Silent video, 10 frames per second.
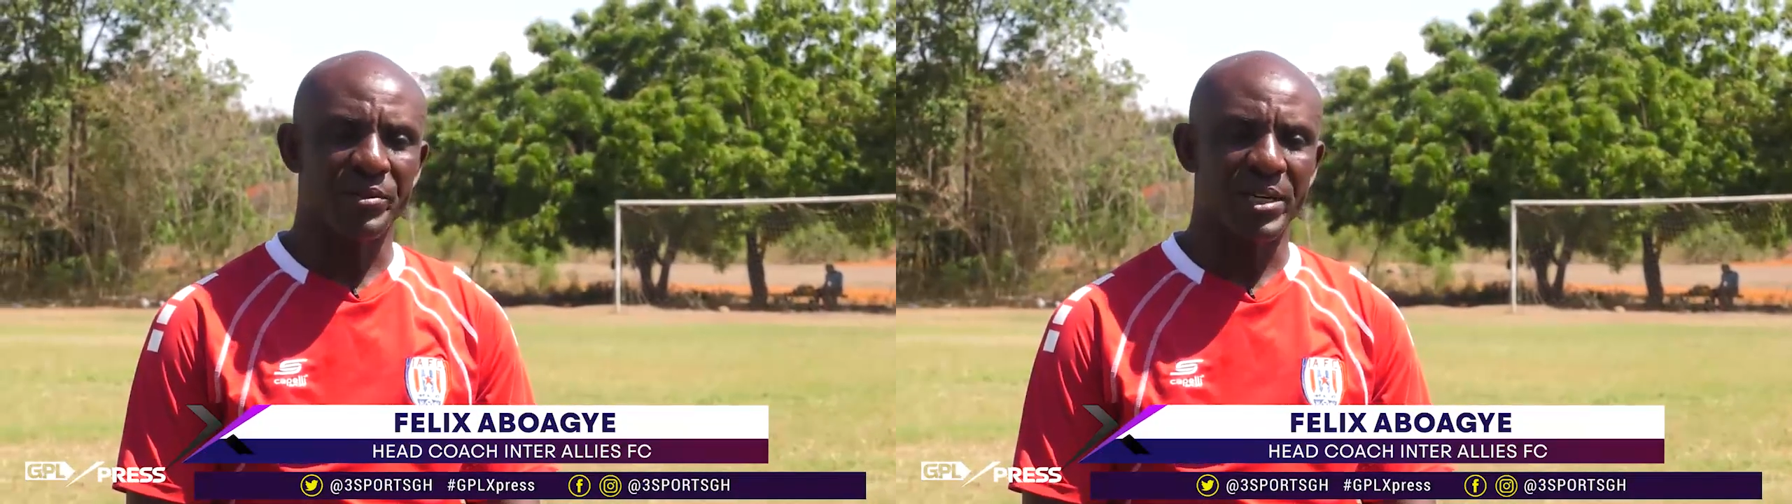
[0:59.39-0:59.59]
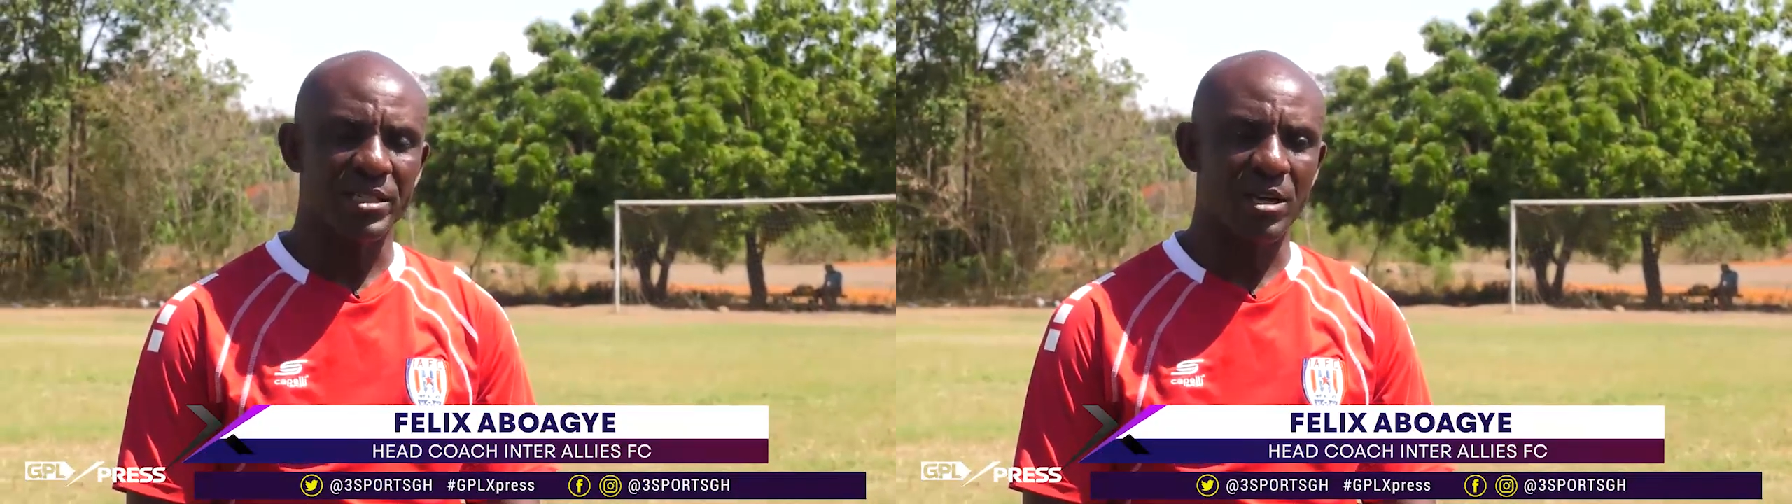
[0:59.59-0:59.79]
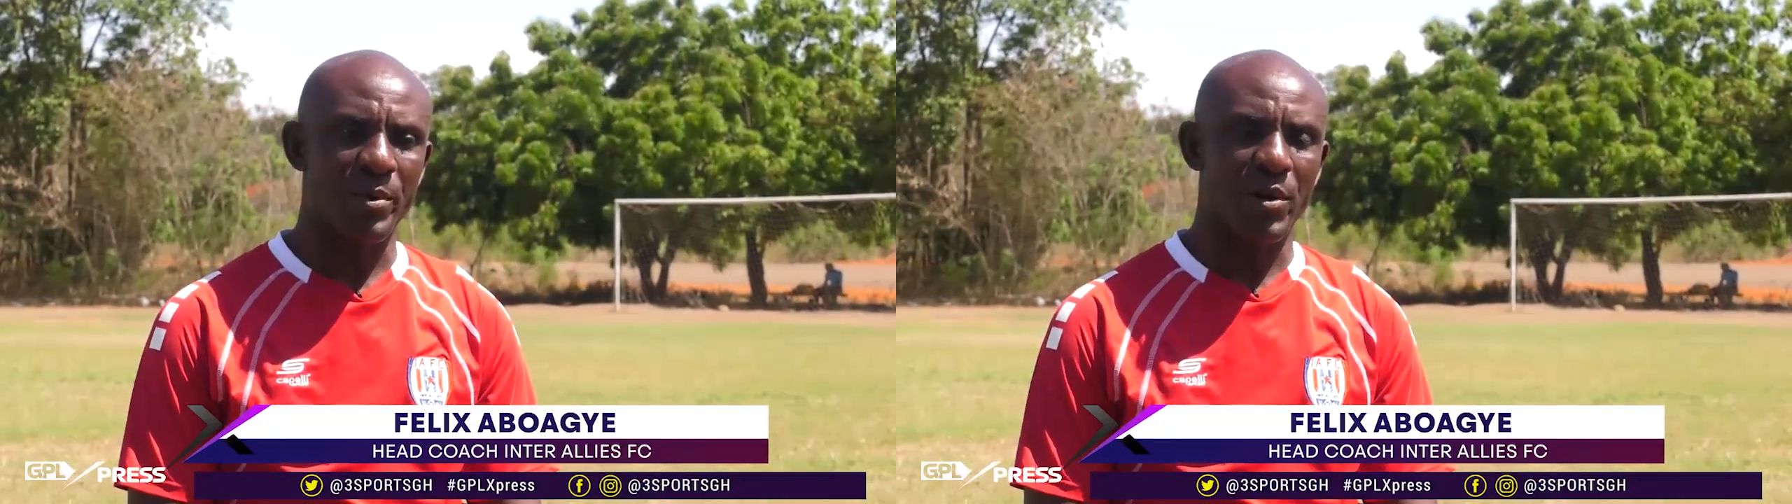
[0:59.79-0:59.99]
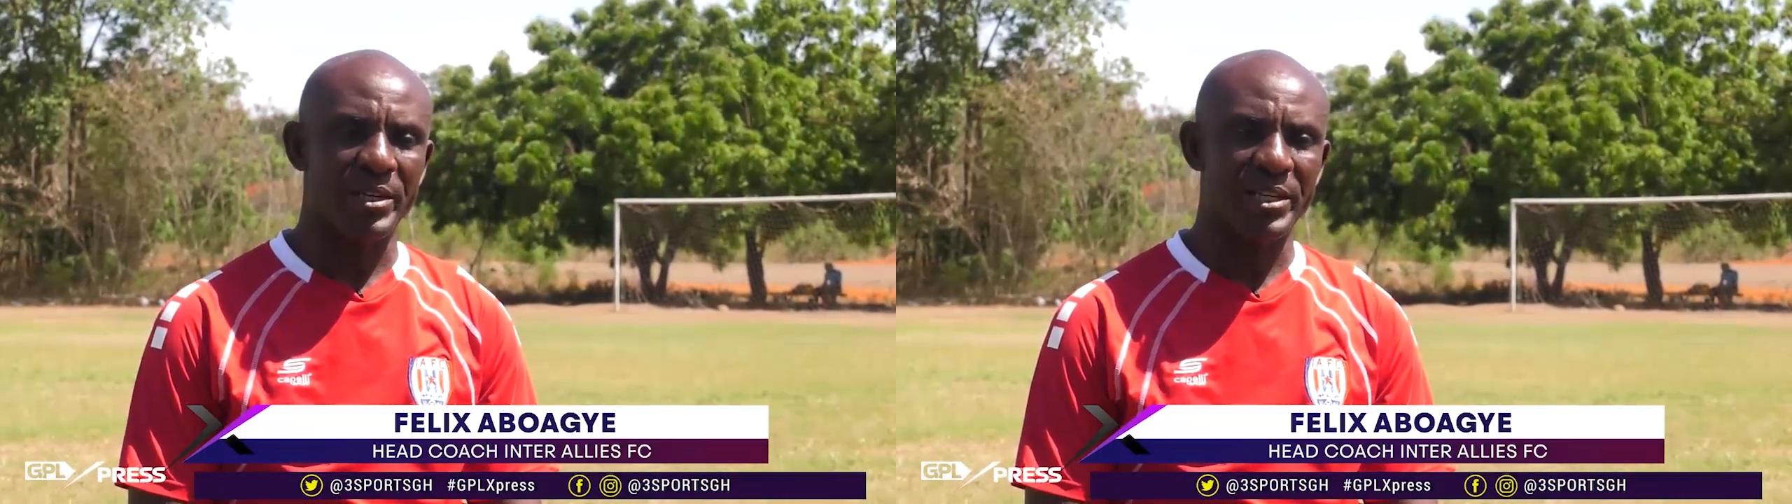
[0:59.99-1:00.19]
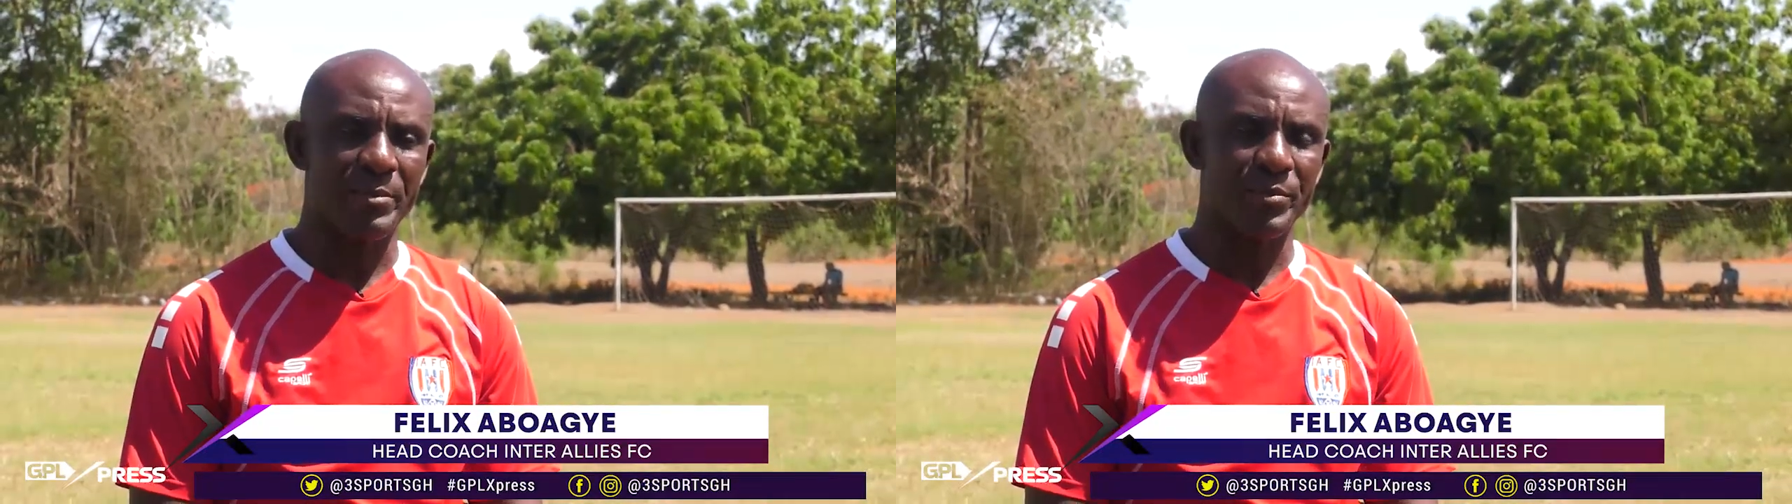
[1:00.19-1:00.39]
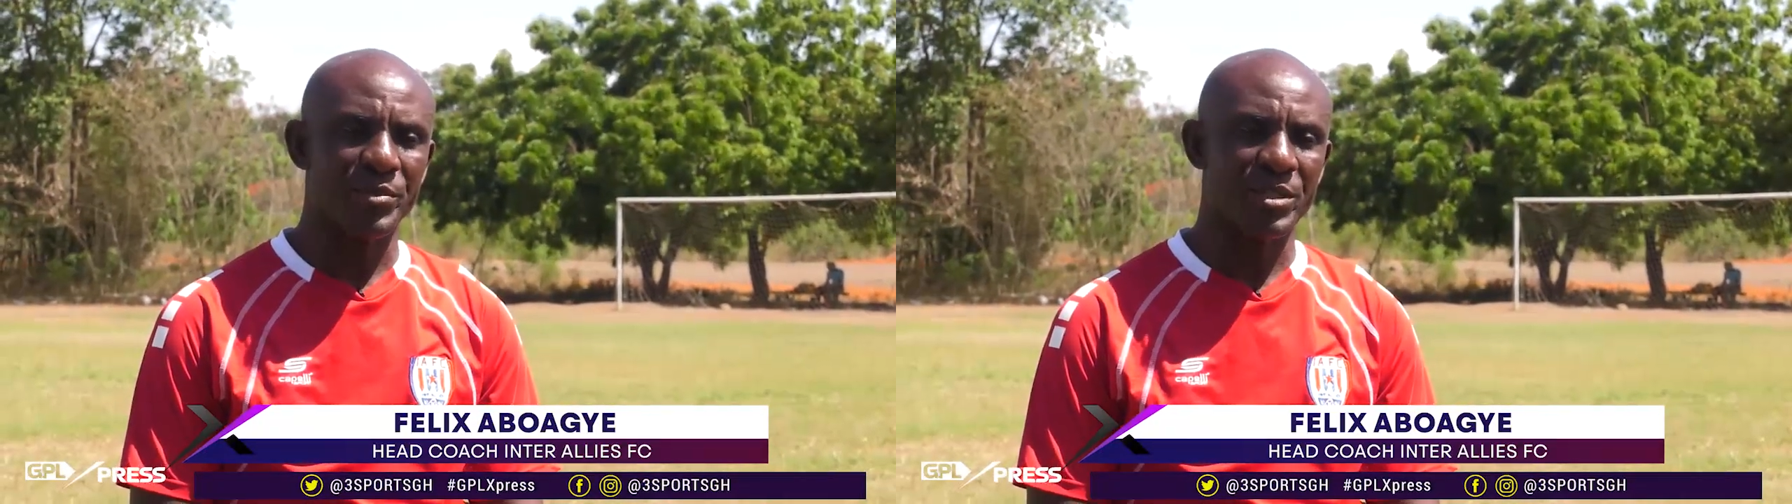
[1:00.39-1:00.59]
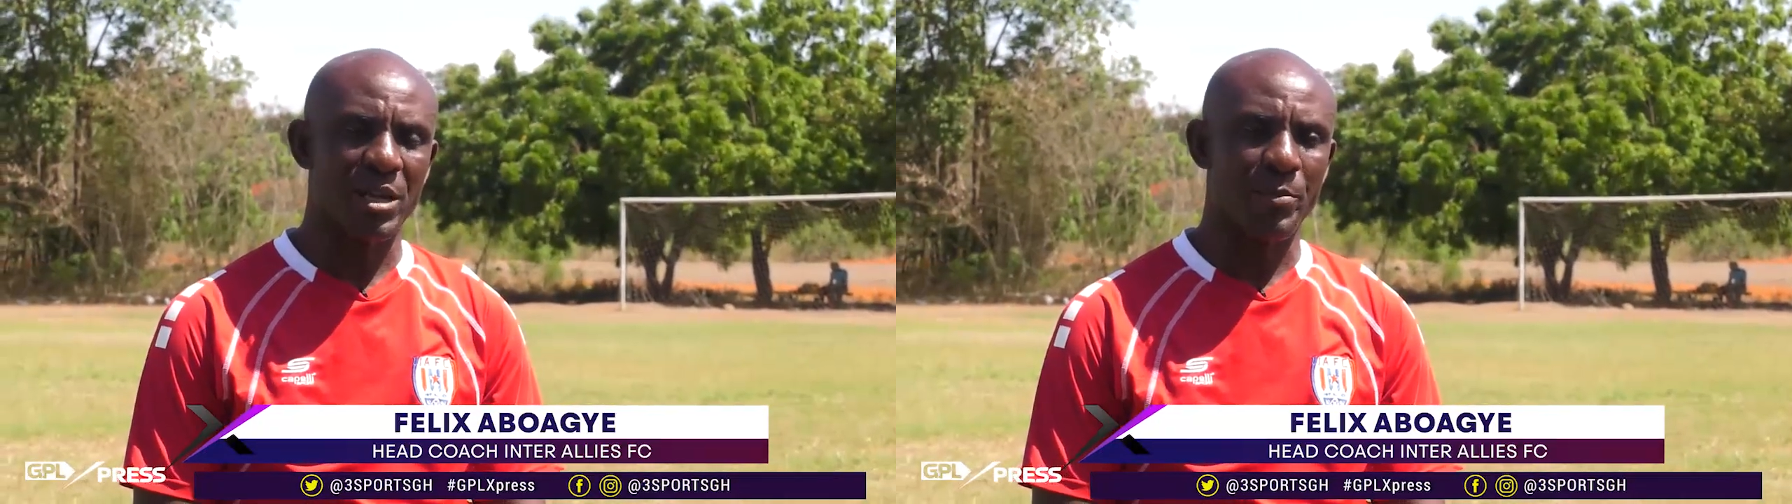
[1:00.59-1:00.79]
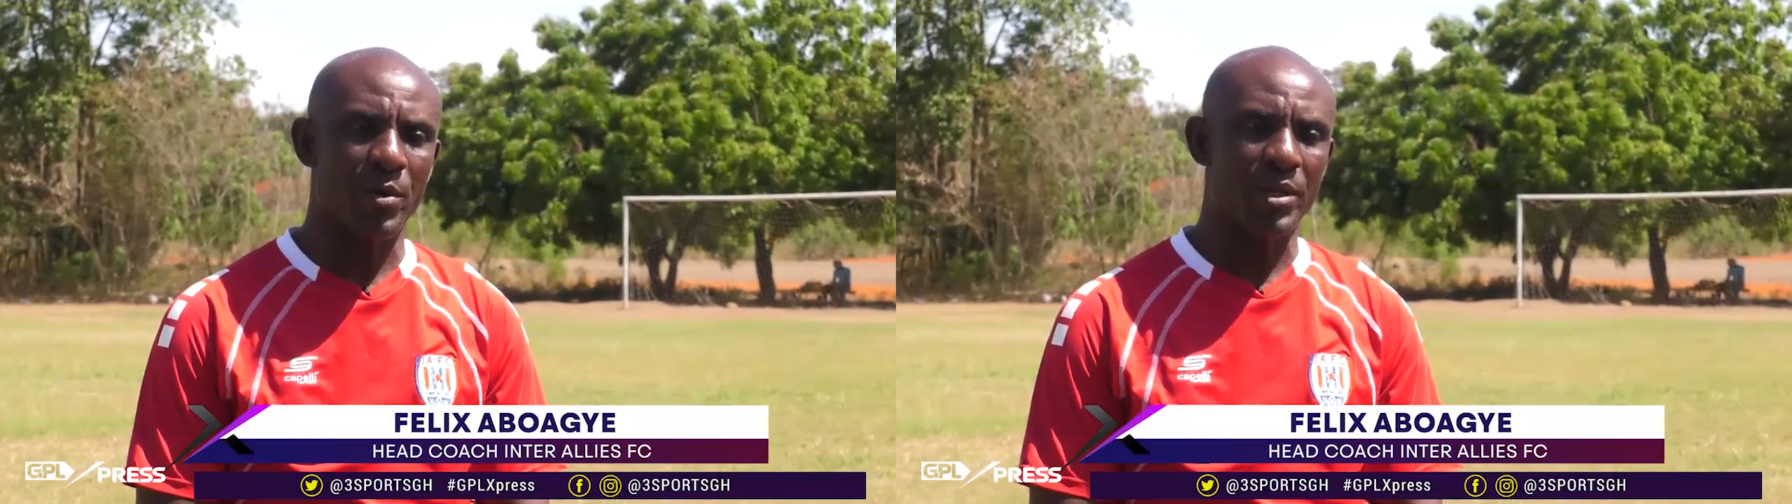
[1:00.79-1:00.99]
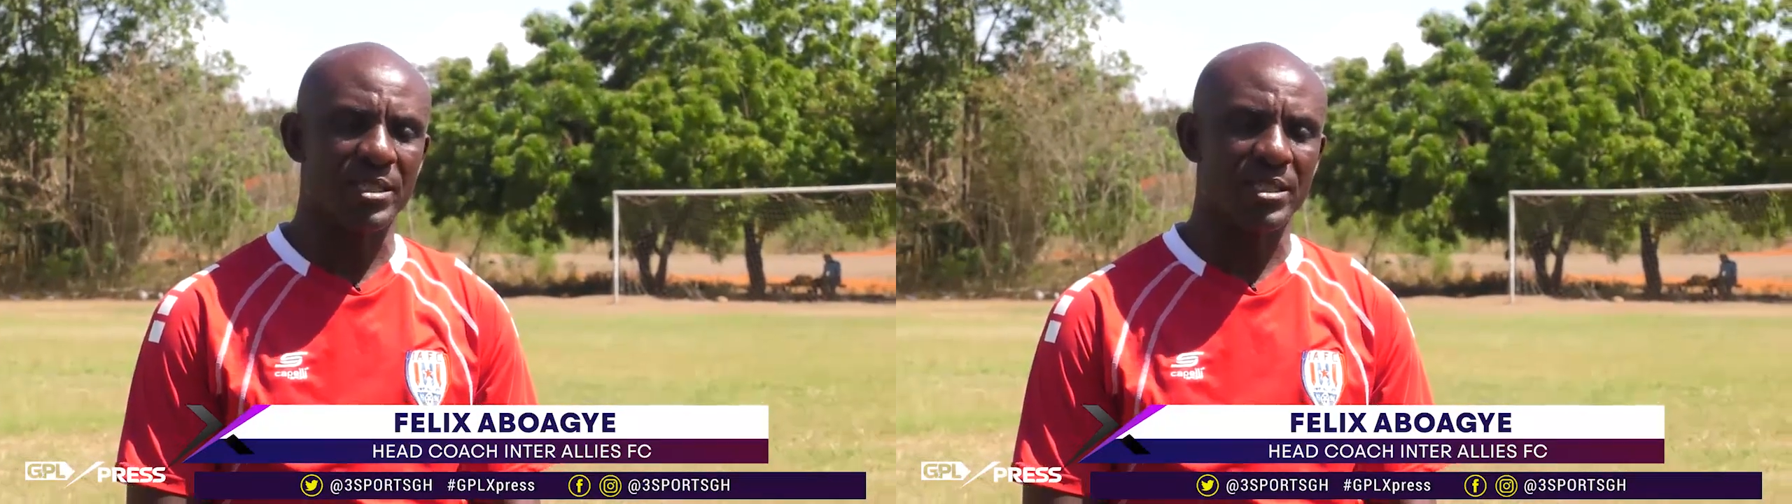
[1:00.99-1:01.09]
raise up our game, raise up our